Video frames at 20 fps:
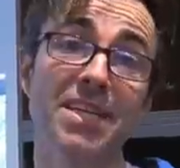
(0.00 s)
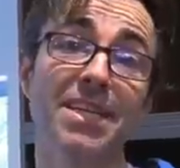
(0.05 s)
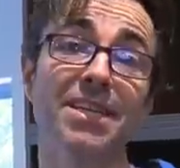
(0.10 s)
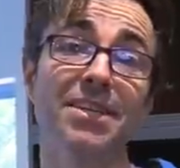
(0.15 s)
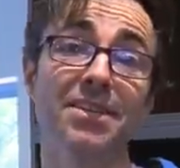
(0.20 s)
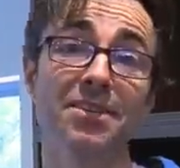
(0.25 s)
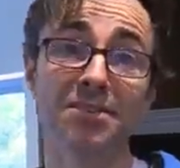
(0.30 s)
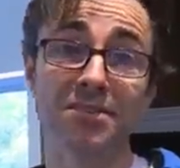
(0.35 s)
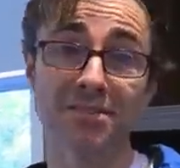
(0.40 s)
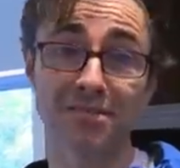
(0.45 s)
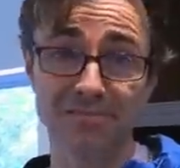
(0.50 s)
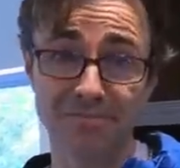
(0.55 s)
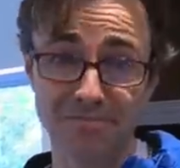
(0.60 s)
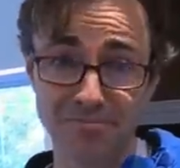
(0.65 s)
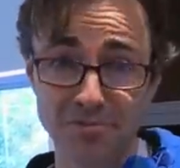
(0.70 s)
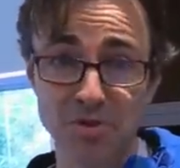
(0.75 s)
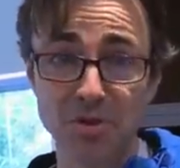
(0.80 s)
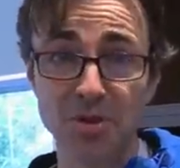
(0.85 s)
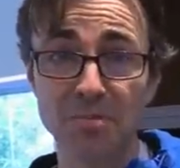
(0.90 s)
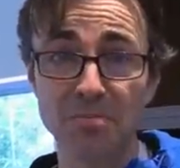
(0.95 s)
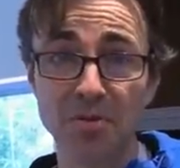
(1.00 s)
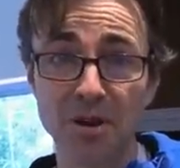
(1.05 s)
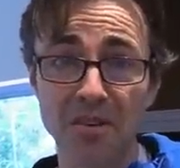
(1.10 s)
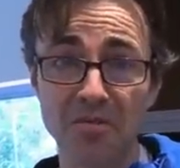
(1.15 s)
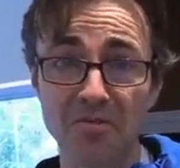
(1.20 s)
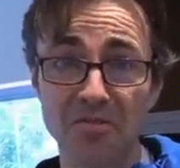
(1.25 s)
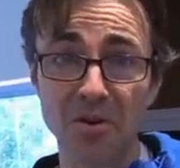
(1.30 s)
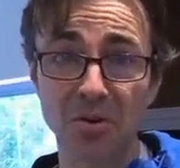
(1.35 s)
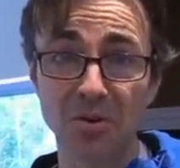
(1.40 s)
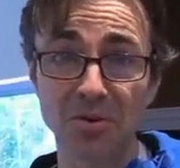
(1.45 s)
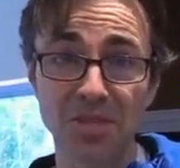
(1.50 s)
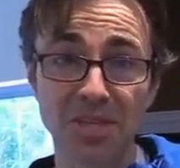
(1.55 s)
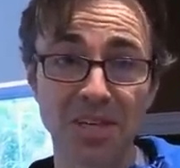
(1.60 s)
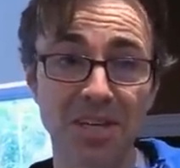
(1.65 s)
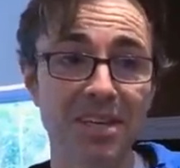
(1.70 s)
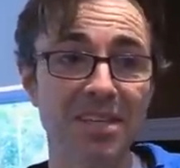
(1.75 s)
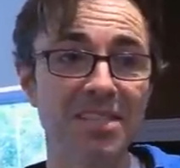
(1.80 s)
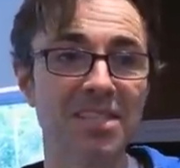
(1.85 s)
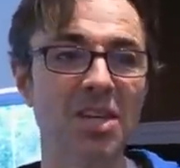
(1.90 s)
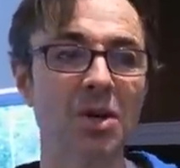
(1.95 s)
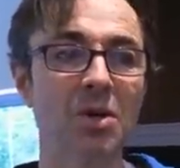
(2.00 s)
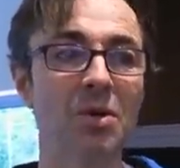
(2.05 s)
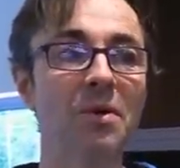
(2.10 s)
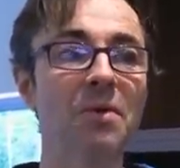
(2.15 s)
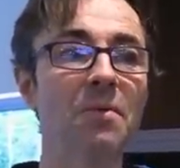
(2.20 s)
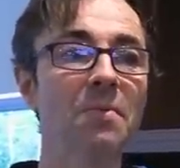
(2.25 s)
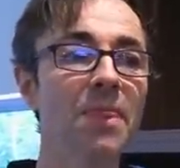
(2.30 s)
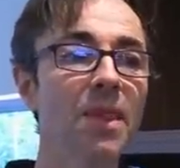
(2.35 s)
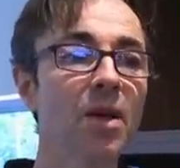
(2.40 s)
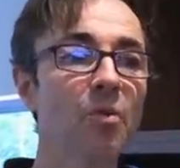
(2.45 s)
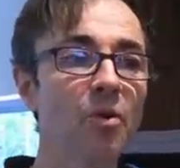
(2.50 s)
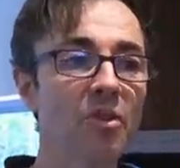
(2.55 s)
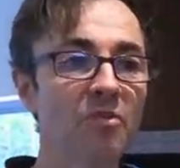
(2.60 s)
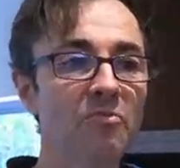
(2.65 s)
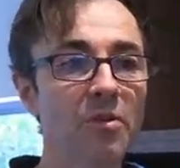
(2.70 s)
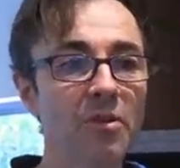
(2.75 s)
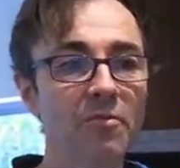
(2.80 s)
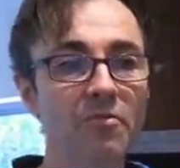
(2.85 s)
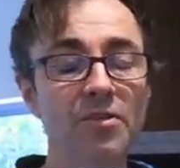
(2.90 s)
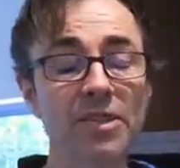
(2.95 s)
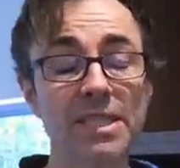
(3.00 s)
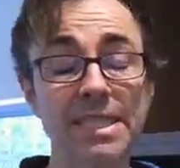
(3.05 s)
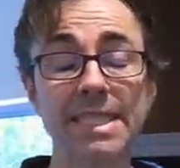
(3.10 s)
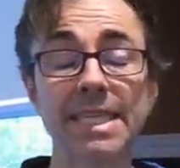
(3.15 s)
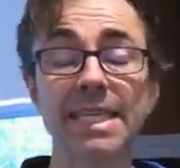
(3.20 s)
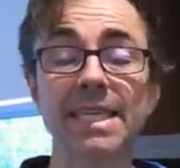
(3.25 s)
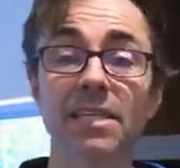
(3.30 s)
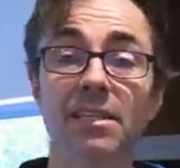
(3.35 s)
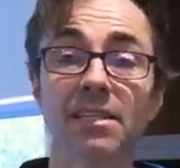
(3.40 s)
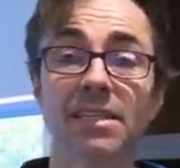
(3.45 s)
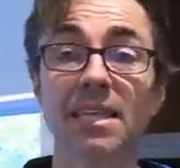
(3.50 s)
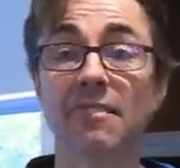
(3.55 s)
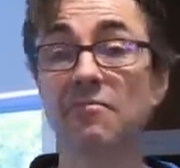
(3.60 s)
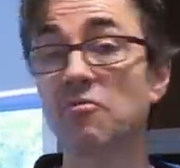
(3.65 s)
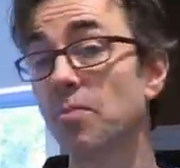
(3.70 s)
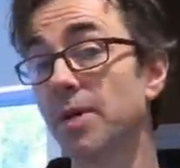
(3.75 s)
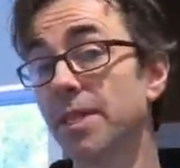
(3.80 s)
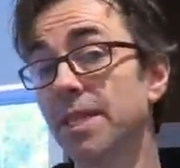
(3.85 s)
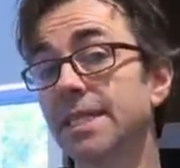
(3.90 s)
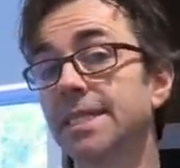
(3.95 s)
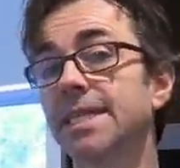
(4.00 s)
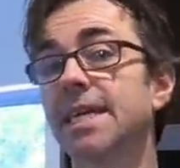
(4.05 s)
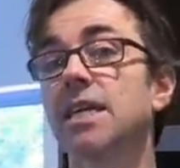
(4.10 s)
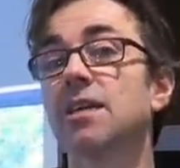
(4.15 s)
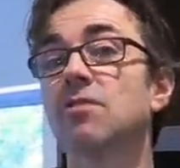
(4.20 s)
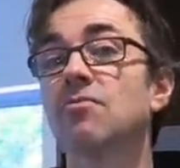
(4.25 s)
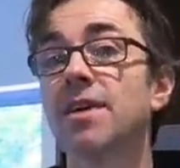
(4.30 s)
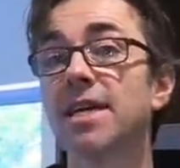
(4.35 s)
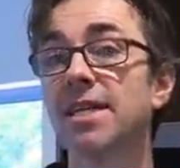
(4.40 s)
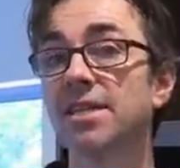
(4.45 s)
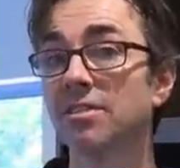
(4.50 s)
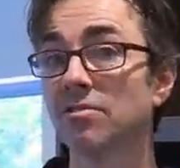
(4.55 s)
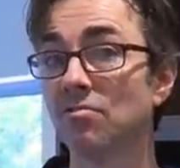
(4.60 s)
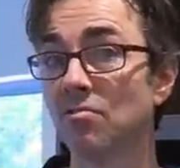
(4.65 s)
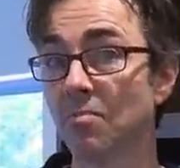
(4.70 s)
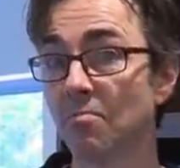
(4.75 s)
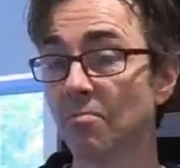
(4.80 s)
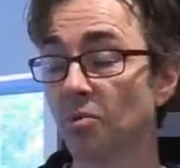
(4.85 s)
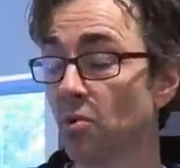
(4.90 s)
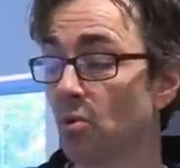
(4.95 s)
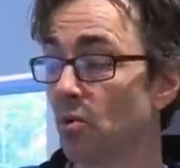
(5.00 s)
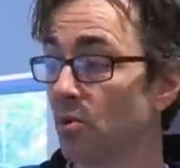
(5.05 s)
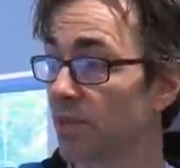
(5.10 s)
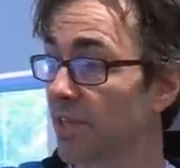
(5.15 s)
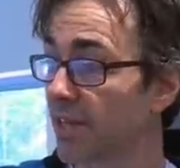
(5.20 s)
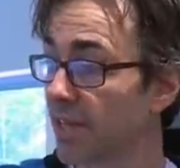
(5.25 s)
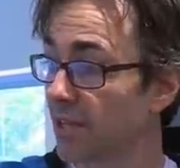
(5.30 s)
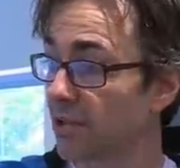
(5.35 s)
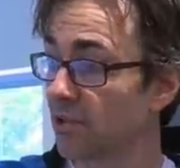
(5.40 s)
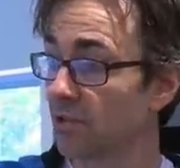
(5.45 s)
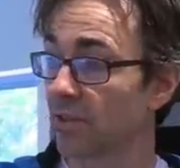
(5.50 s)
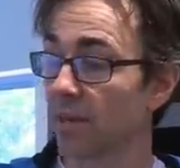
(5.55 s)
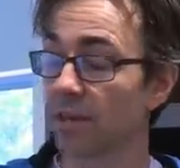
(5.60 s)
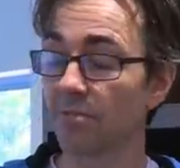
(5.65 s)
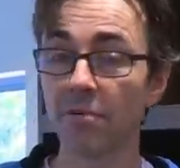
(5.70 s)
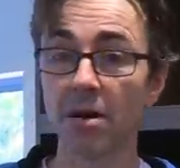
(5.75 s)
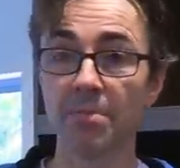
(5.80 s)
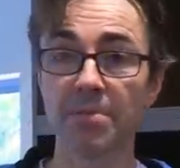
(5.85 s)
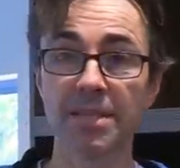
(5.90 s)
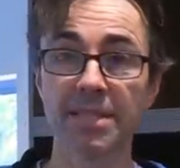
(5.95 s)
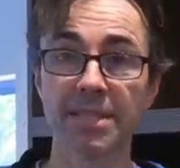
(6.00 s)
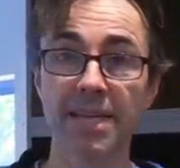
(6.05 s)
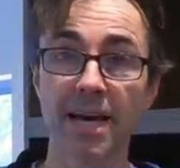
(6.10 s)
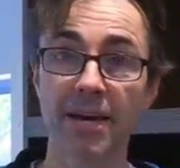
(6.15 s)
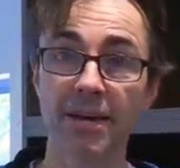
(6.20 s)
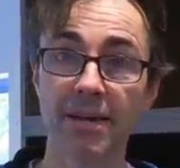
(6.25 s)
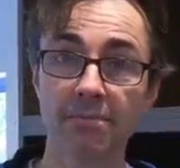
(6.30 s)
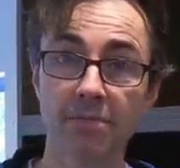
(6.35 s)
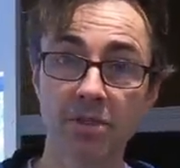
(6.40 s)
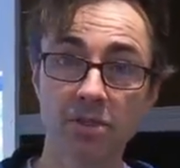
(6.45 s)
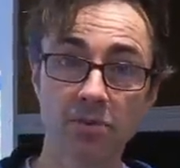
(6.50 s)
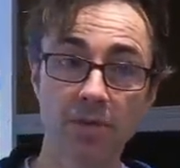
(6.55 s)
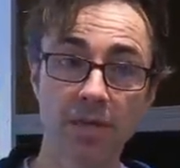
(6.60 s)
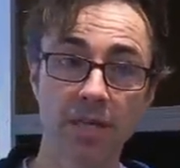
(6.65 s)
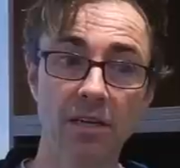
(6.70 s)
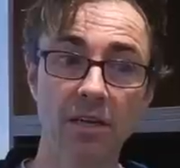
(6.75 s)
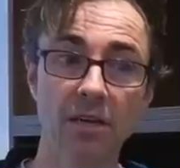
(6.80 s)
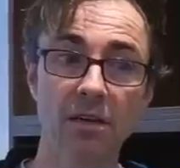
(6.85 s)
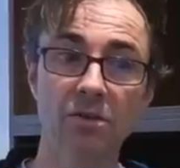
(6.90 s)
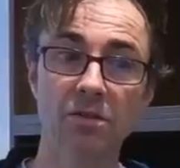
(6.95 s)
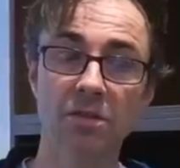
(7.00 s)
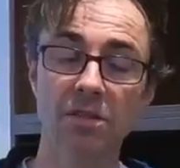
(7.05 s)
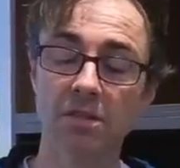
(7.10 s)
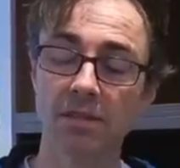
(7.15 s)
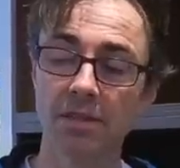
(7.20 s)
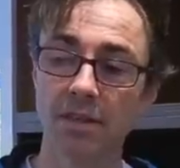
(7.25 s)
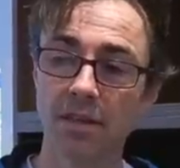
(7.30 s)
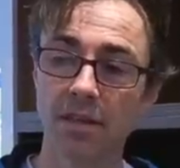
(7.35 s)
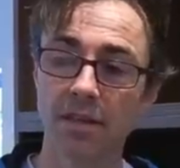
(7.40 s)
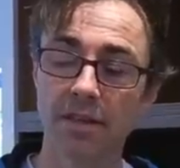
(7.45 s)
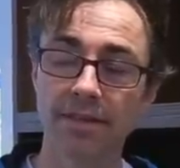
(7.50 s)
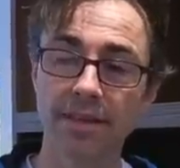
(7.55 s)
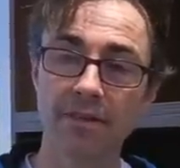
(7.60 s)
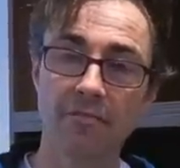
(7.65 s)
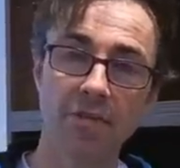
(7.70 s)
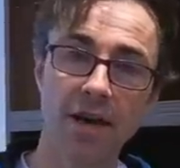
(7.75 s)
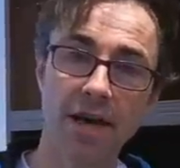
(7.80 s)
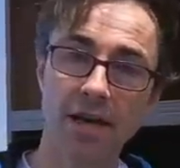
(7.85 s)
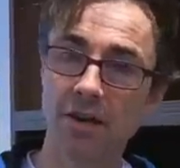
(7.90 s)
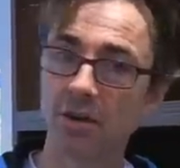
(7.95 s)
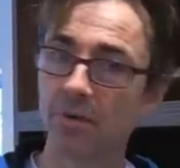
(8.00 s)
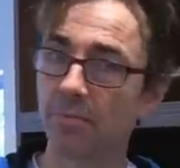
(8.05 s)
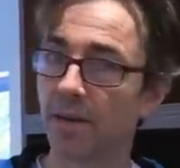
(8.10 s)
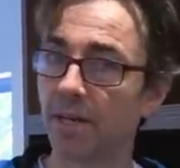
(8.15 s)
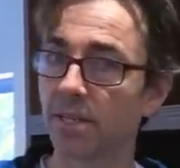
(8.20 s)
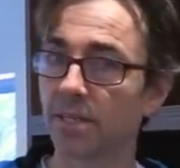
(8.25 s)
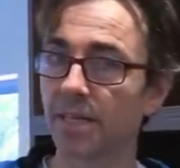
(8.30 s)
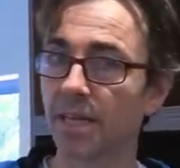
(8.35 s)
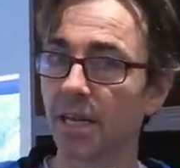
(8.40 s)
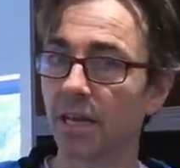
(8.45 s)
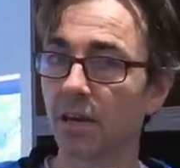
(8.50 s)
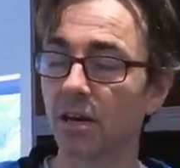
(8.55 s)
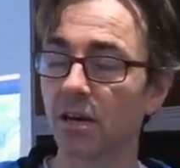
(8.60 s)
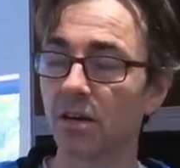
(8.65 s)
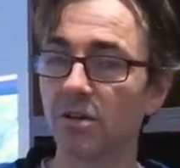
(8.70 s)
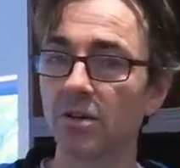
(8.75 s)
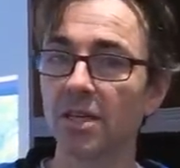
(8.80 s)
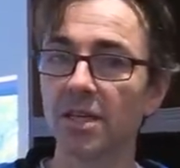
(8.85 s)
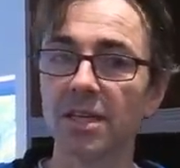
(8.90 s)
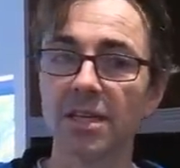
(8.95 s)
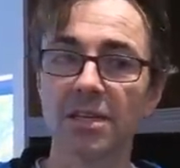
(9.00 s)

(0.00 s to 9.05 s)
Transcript: in and ruin my filter. So we've been fastidious, even when the decorators are on board and they do their rubbing down in between coats, they're vacuuming as they go.